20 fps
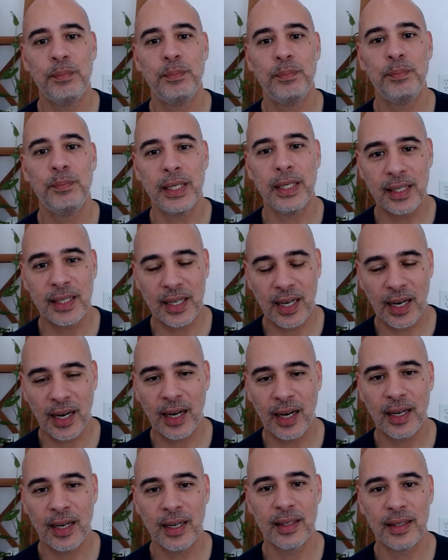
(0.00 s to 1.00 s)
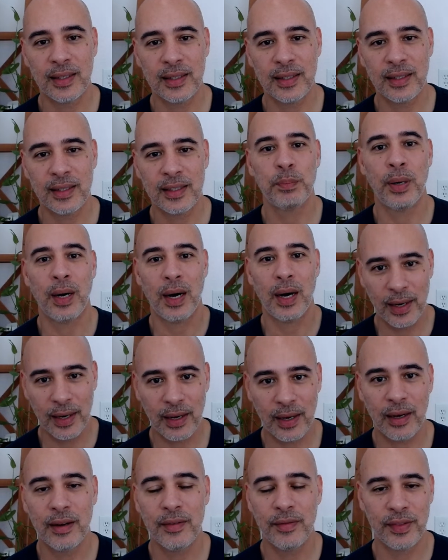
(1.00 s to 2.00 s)
because
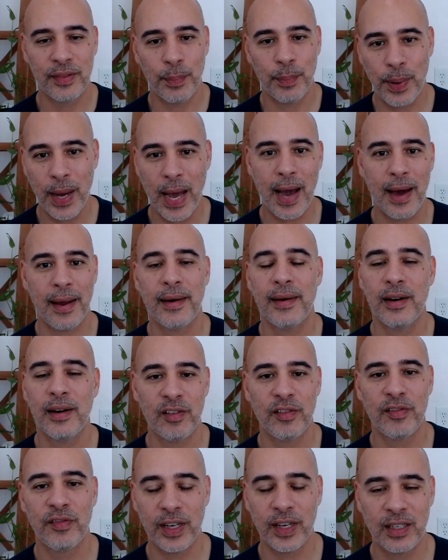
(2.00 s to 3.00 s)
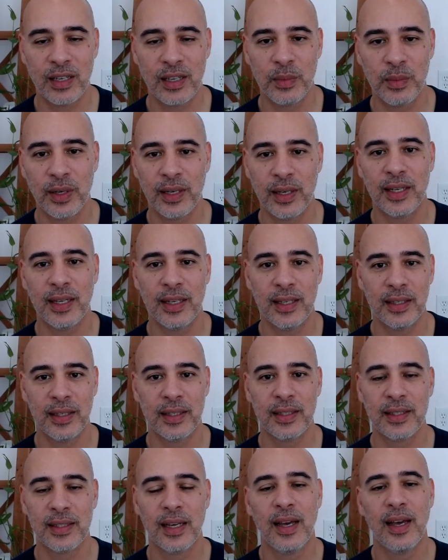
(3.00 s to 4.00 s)
part of the pattern of victimhood
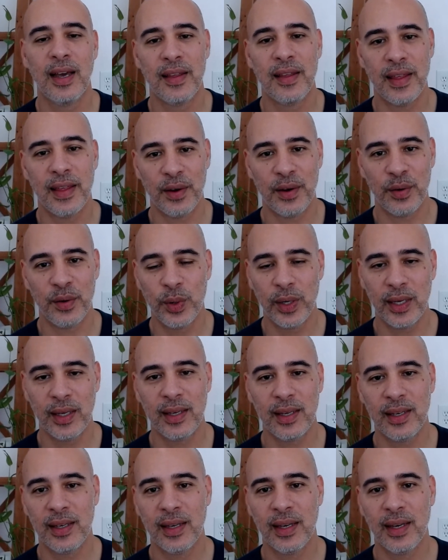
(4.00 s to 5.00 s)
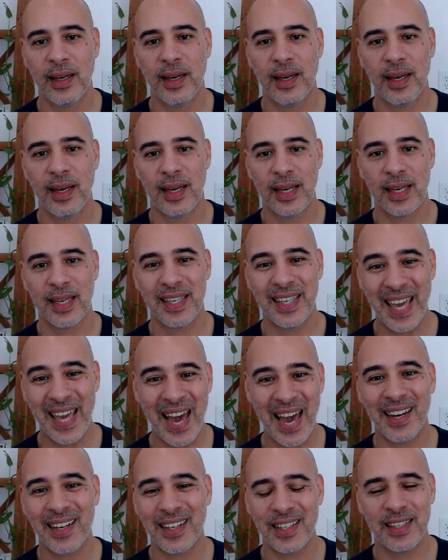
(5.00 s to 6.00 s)
is that we
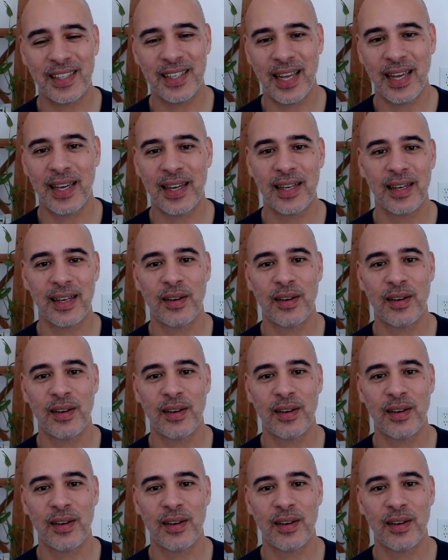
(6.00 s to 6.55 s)
can't take